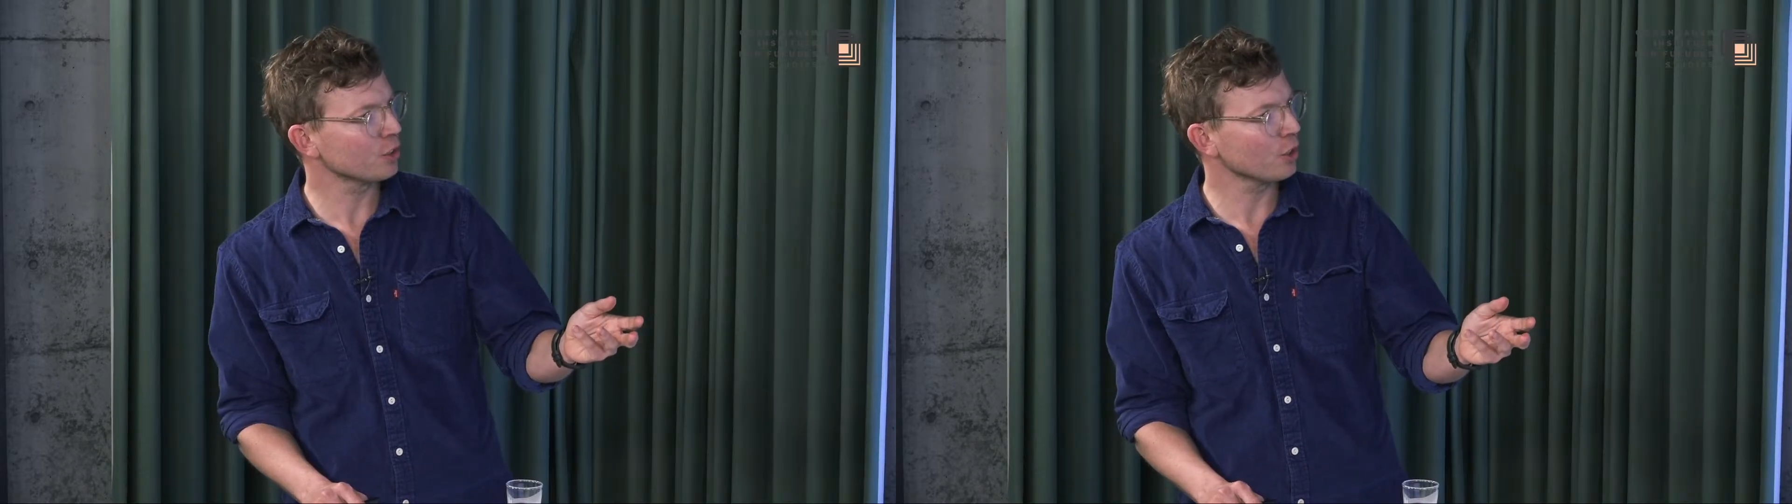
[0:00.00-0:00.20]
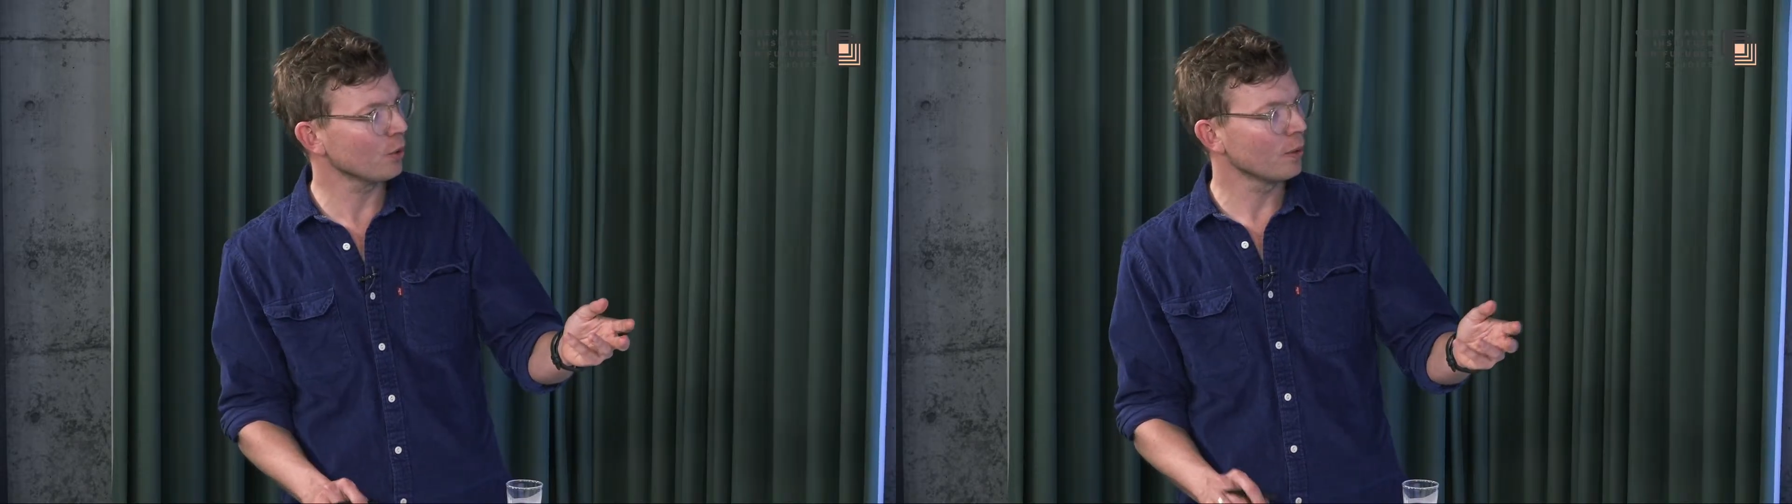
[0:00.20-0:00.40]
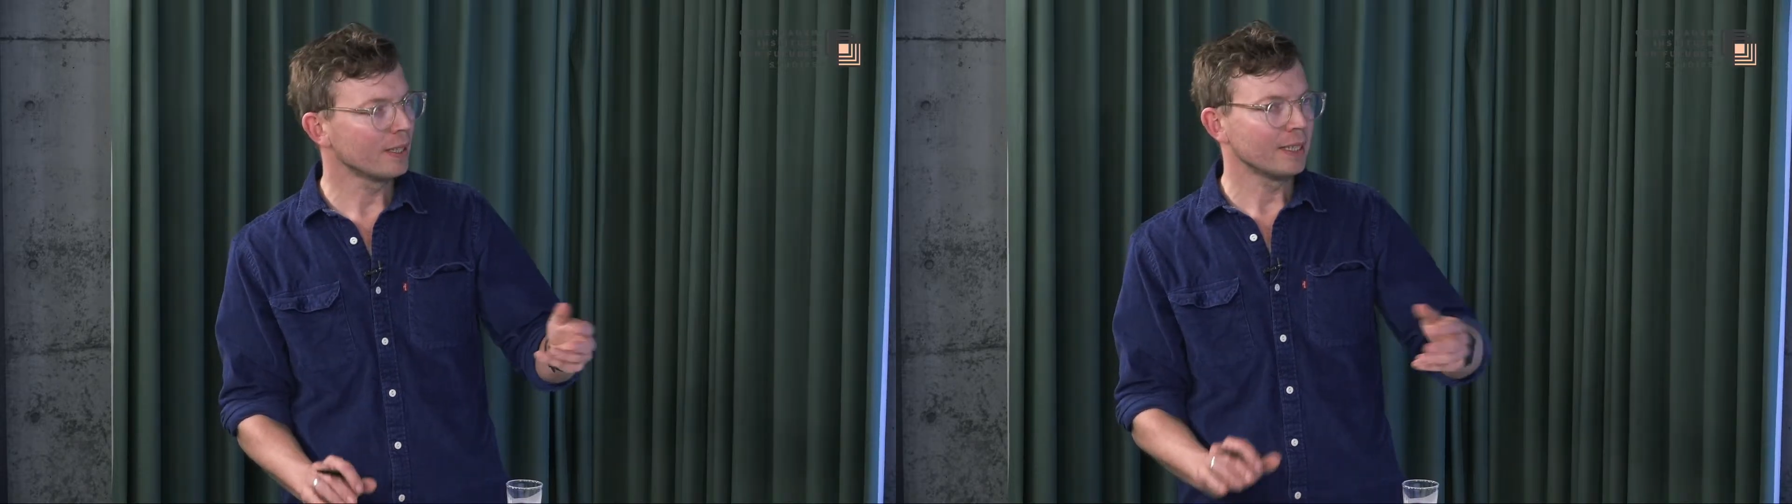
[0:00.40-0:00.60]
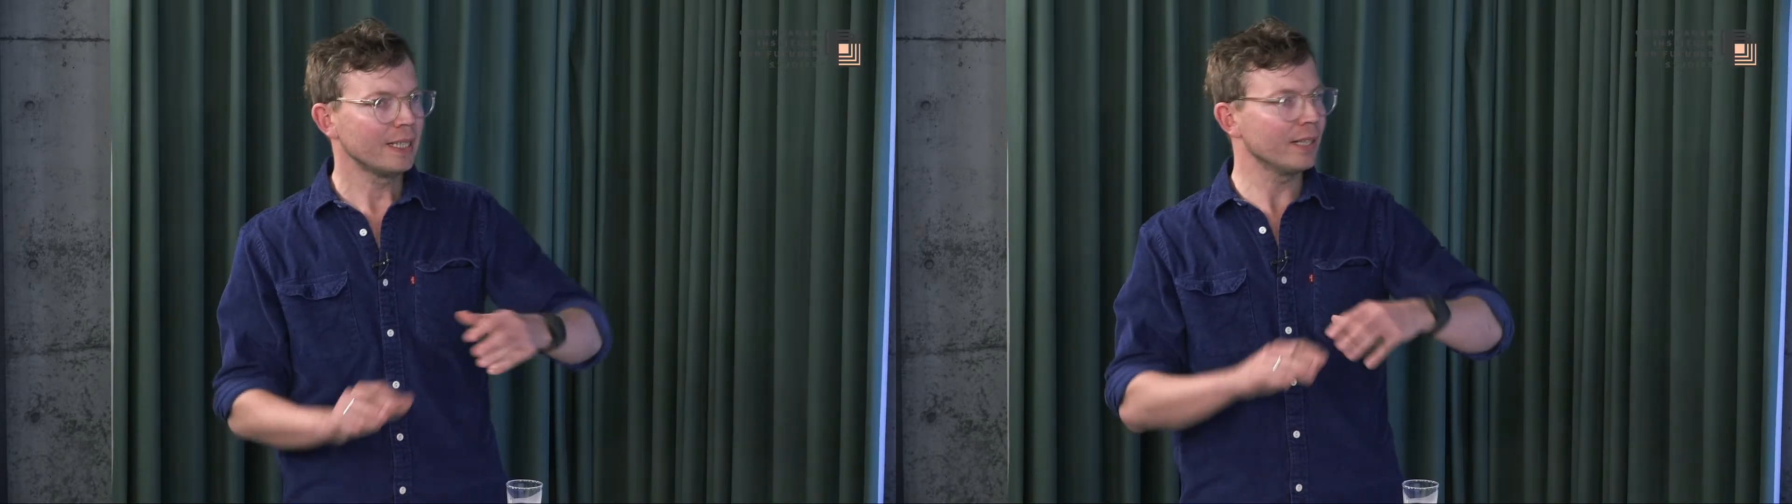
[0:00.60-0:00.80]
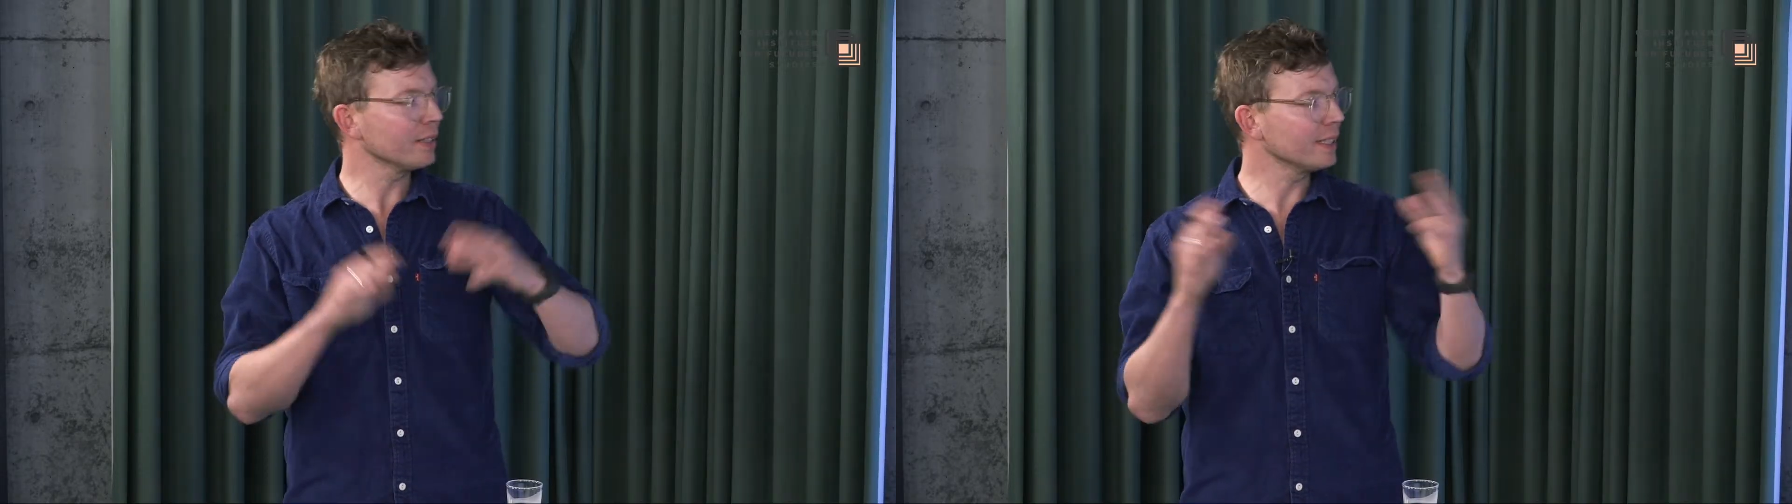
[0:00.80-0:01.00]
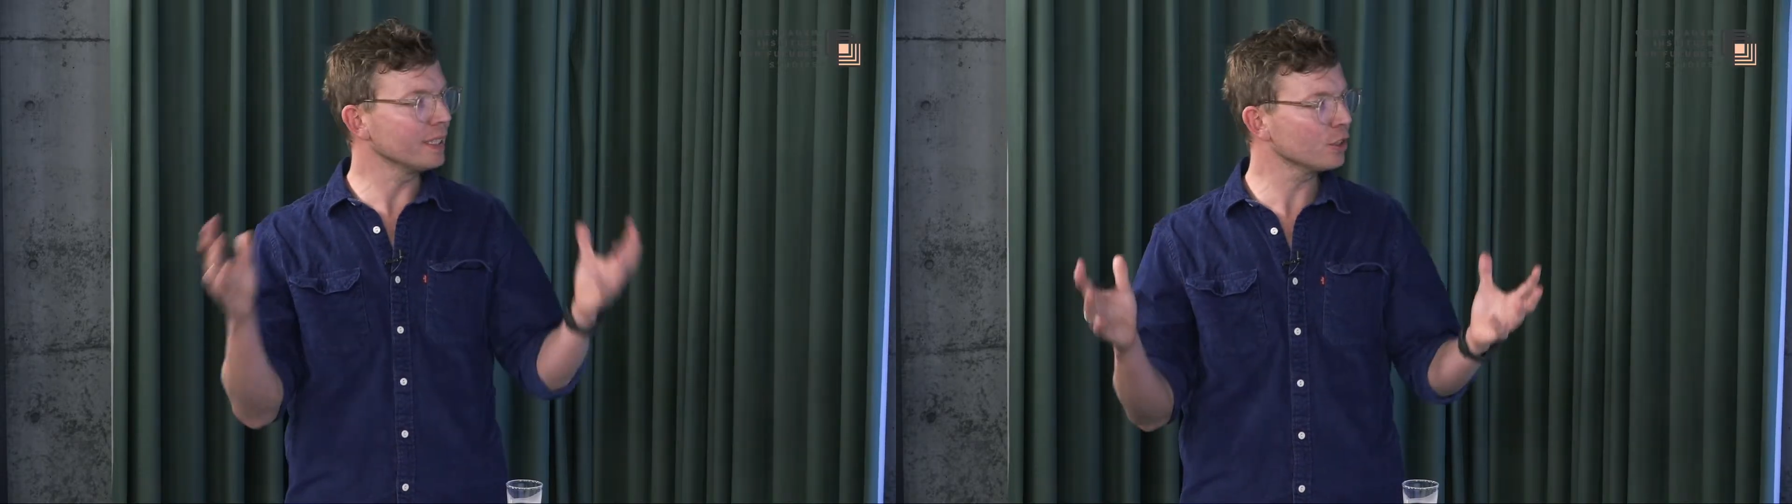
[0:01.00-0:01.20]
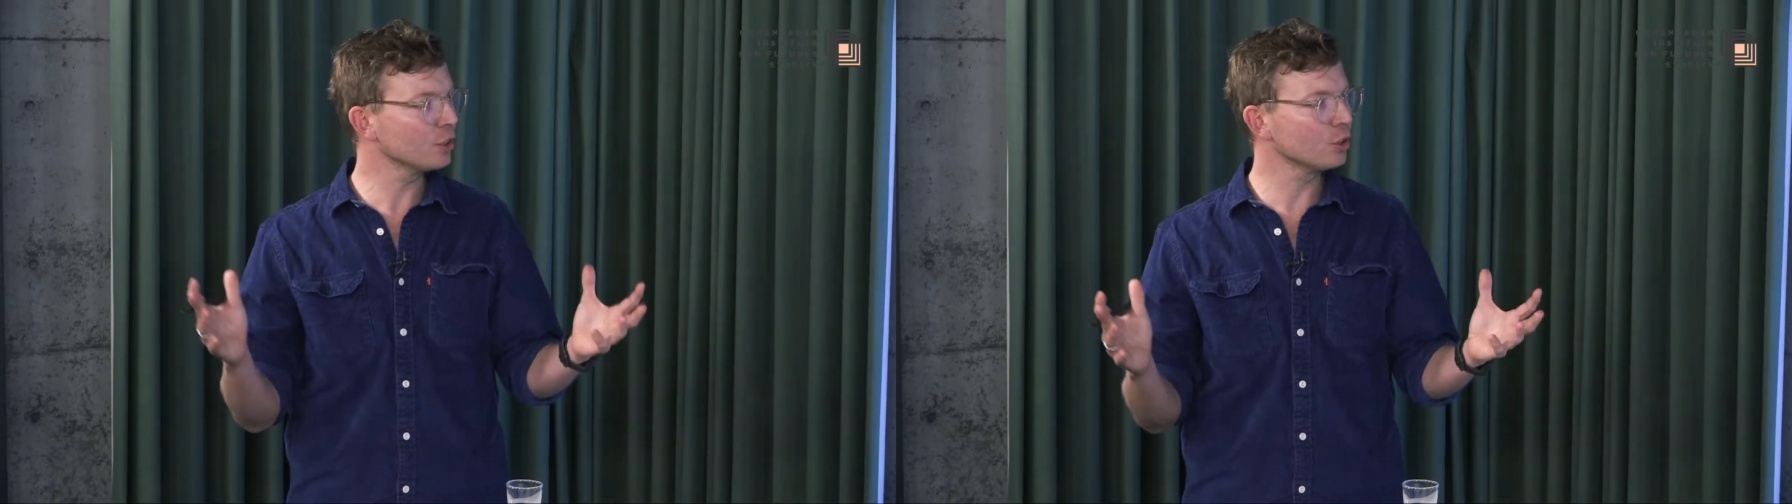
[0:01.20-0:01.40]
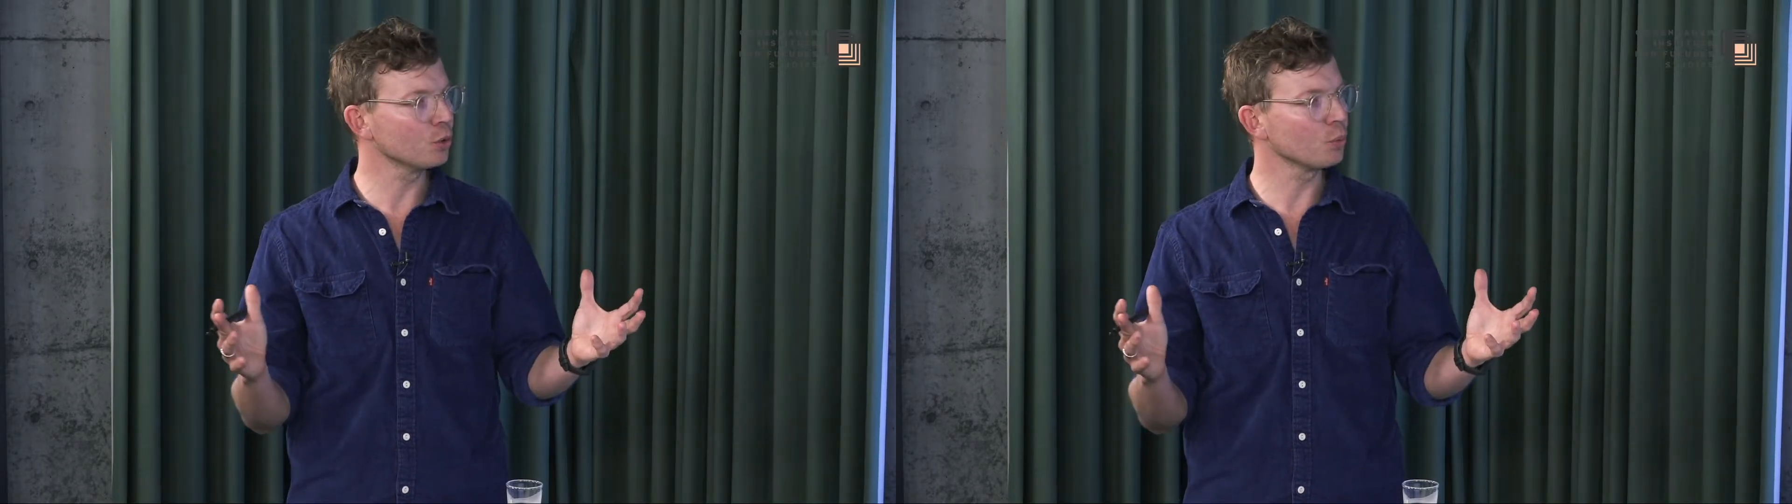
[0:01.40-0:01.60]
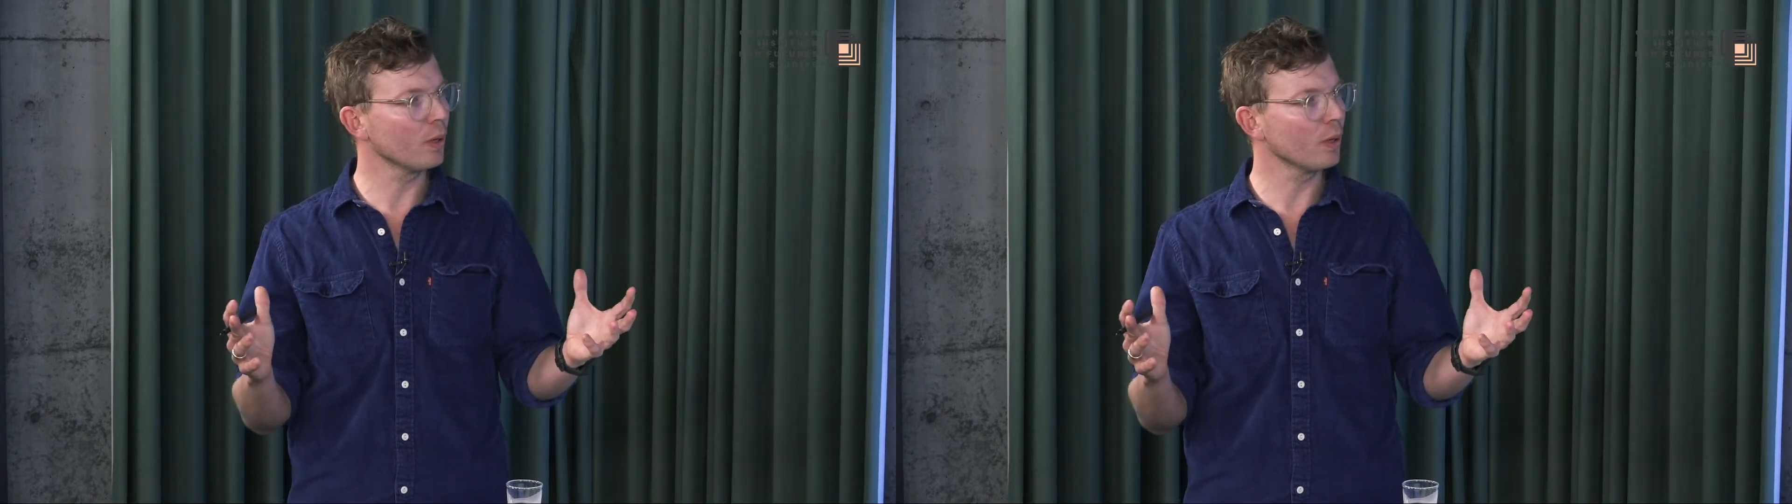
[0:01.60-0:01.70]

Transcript: So here at the Institute,